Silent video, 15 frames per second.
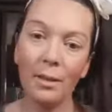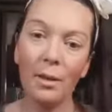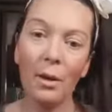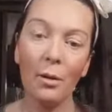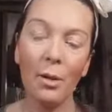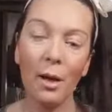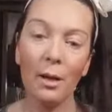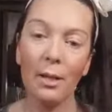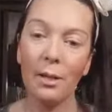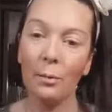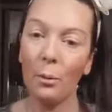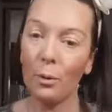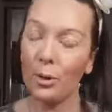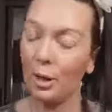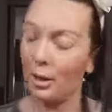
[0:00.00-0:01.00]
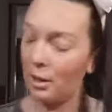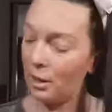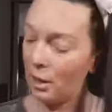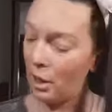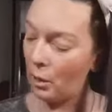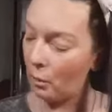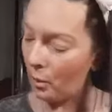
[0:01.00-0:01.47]
So that is what I
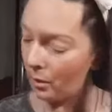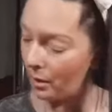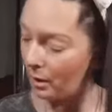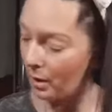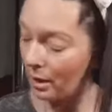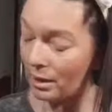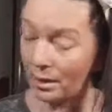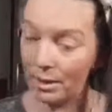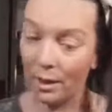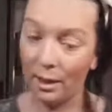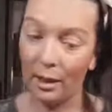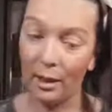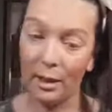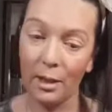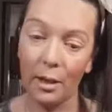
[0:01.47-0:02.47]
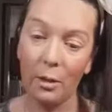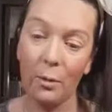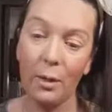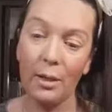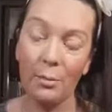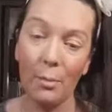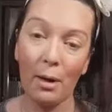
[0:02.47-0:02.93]
do, and the last thing I do
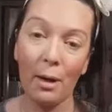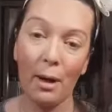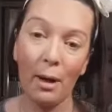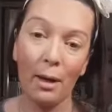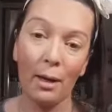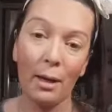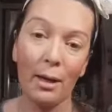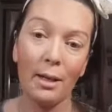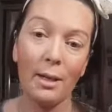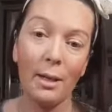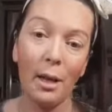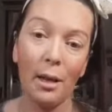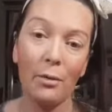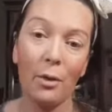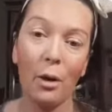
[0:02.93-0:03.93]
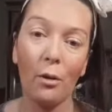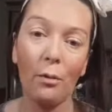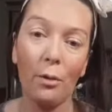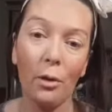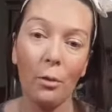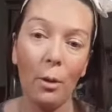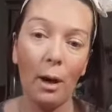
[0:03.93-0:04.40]
is my highlighter. I've got a
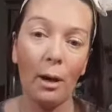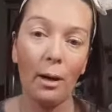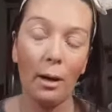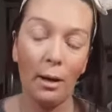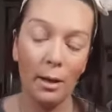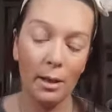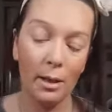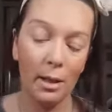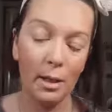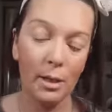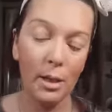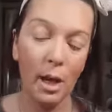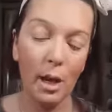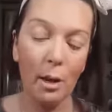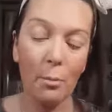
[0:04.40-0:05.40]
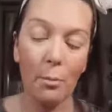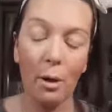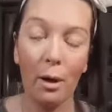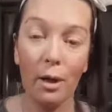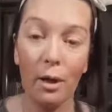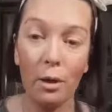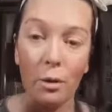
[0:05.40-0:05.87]
few highlighters, but
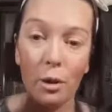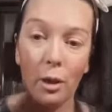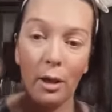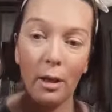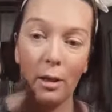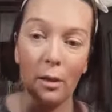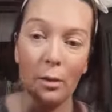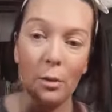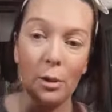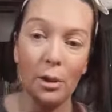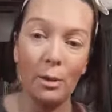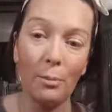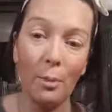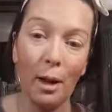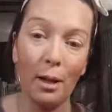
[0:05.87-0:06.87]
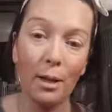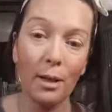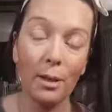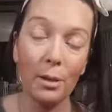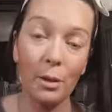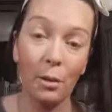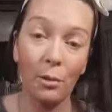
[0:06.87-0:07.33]
I usually use the
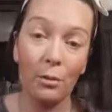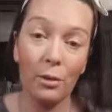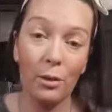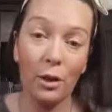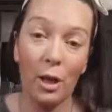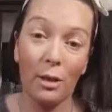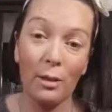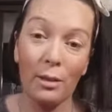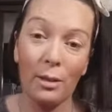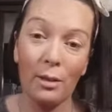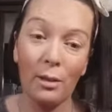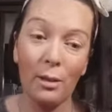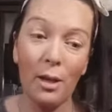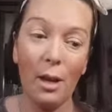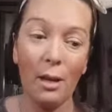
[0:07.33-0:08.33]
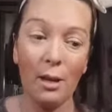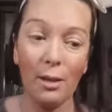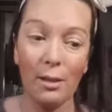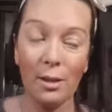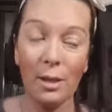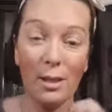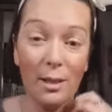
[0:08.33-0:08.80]
MAC Soft and Gentle
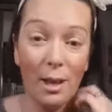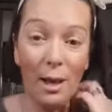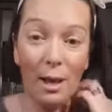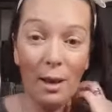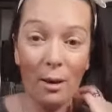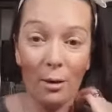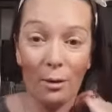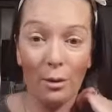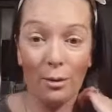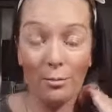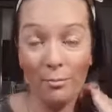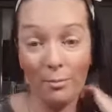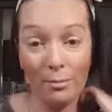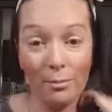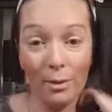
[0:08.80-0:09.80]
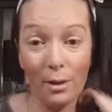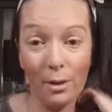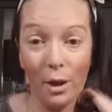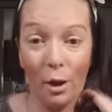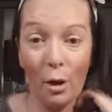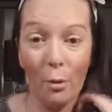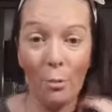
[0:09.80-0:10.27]
because it's there on the
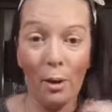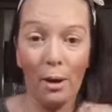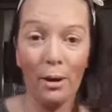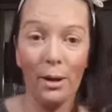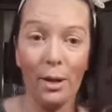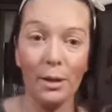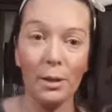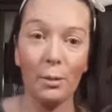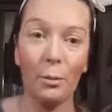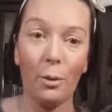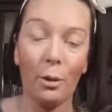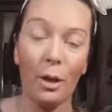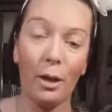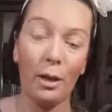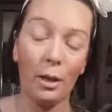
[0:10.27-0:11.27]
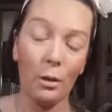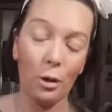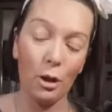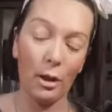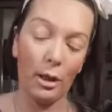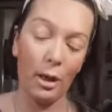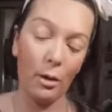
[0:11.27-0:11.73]
top and that's the one I
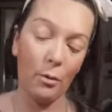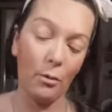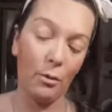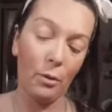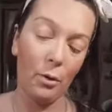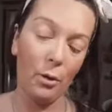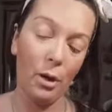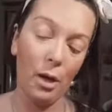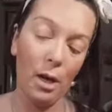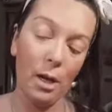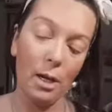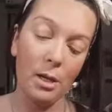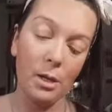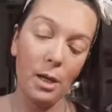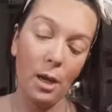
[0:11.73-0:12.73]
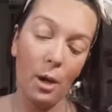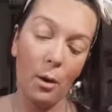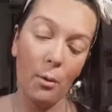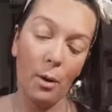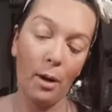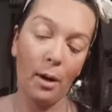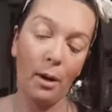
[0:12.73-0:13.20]
usually go for.
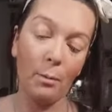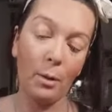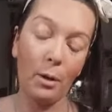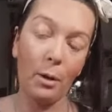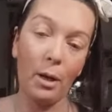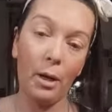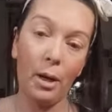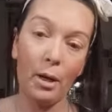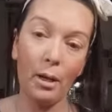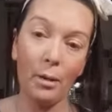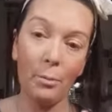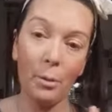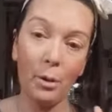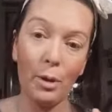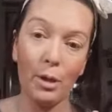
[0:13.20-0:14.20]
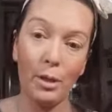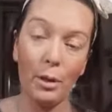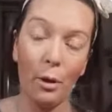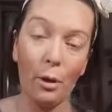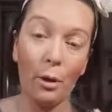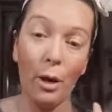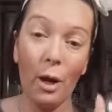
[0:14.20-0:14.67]
So I am going to put this
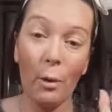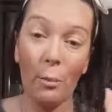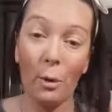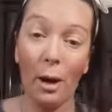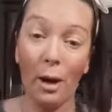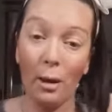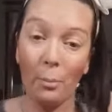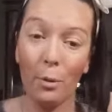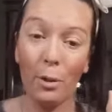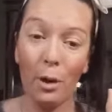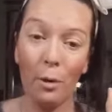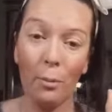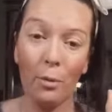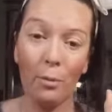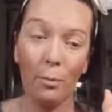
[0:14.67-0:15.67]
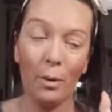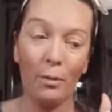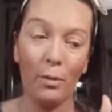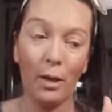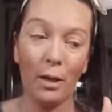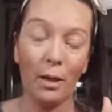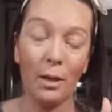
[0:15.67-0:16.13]
on, but I put it on with my
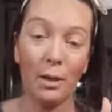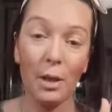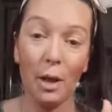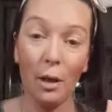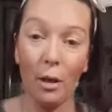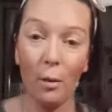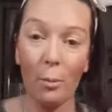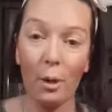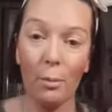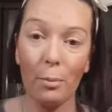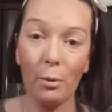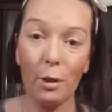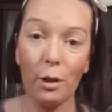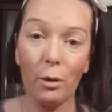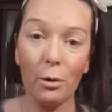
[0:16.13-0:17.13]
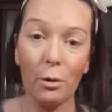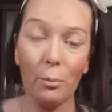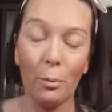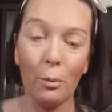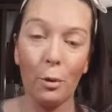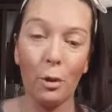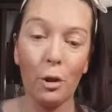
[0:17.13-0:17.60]
fingers. A lot of people use a
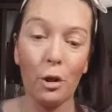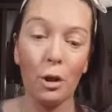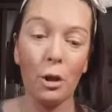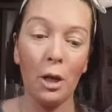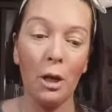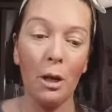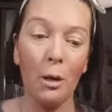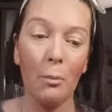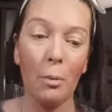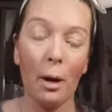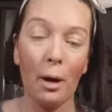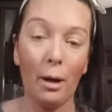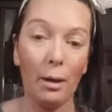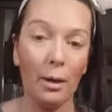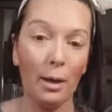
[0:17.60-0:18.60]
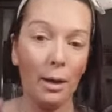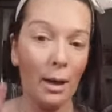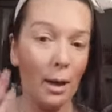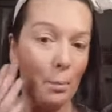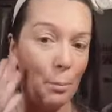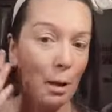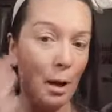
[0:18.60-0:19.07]
brush, but I think
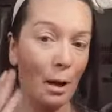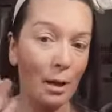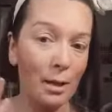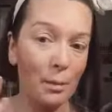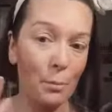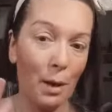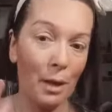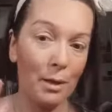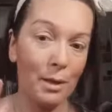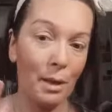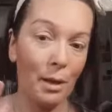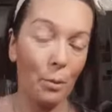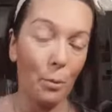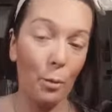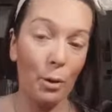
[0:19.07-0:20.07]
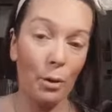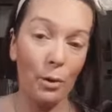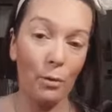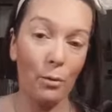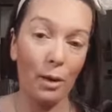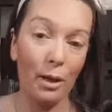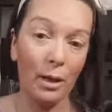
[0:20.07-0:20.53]
it applies better with
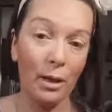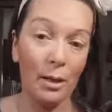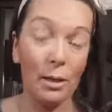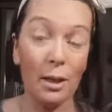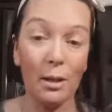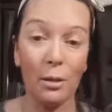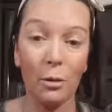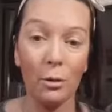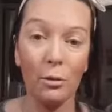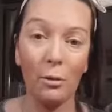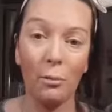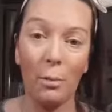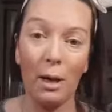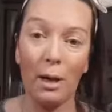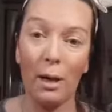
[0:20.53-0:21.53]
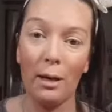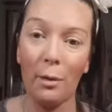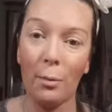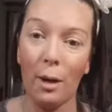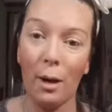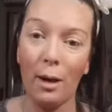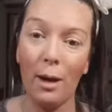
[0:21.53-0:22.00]
your fingers. It does for me
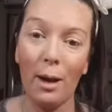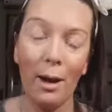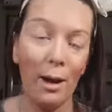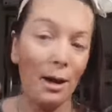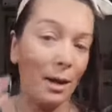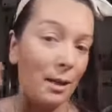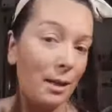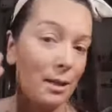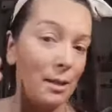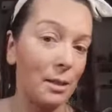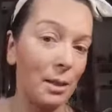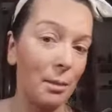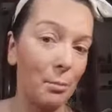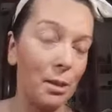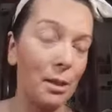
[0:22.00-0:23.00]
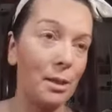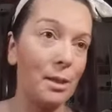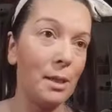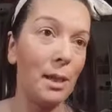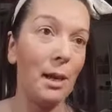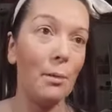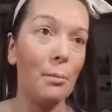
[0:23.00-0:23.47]
anyway, and I can seem to
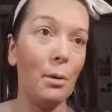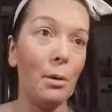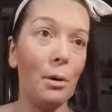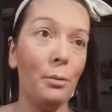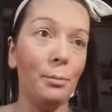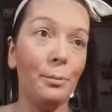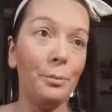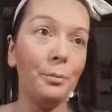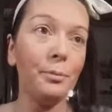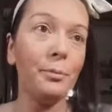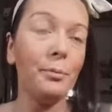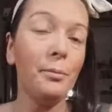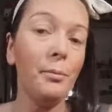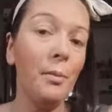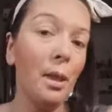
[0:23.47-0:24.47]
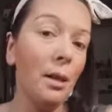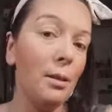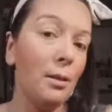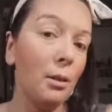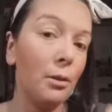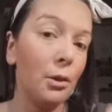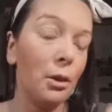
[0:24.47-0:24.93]
see it more.
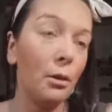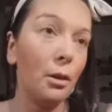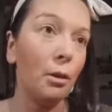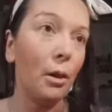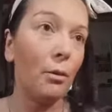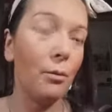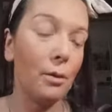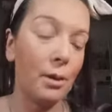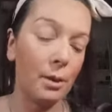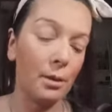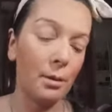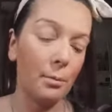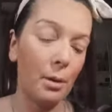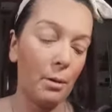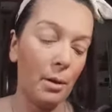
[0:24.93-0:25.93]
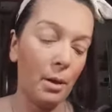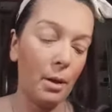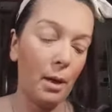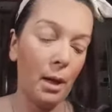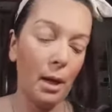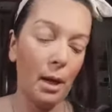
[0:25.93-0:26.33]
So I just look off into the mirror.